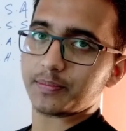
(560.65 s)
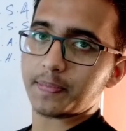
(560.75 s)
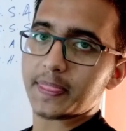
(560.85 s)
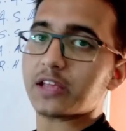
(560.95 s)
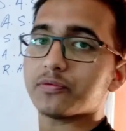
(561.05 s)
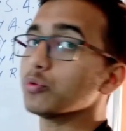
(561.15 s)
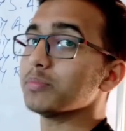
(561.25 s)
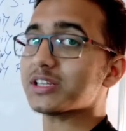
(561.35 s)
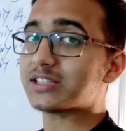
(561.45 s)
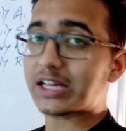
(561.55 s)
If you miss
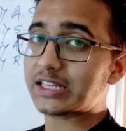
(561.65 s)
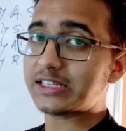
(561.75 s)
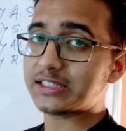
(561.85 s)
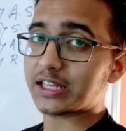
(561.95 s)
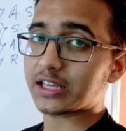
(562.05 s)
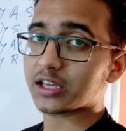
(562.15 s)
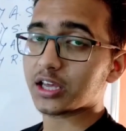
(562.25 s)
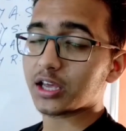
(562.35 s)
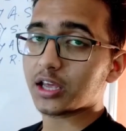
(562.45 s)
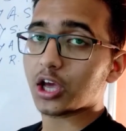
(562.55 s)
the reasoning,
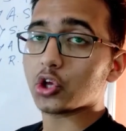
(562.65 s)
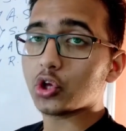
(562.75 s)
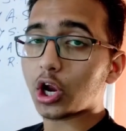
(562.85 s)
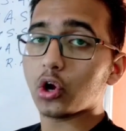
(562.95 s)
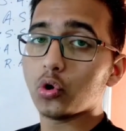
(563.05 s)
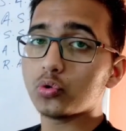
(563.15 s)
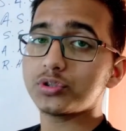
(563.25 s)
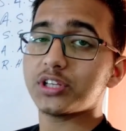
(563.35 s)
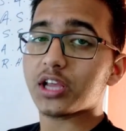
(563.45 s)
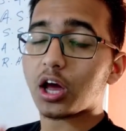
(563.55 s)
you are
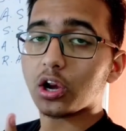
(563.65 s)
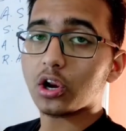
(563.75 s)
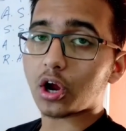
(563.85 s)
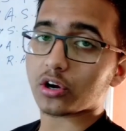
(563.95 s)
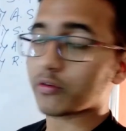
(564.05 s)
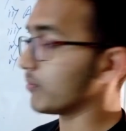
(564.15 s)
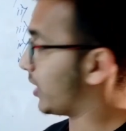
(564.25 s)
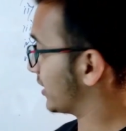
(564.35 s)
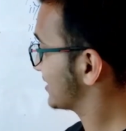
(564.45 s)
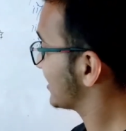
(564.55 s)
losing a lot of marks.